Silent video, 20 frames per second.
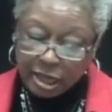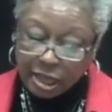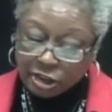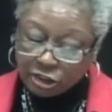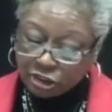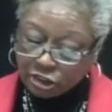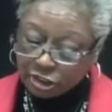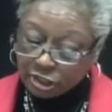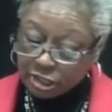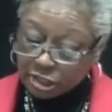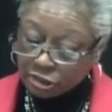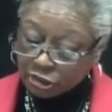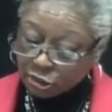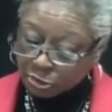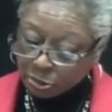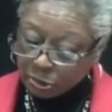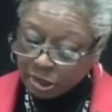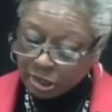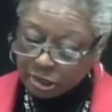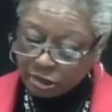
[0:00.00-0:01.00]
She then
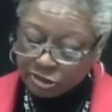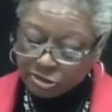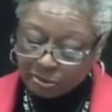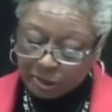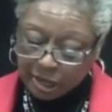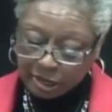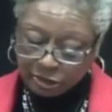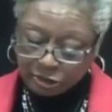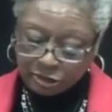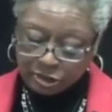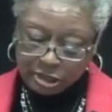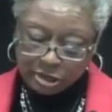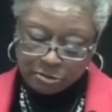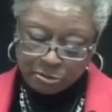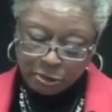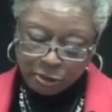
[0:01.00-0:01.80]
sprays my scent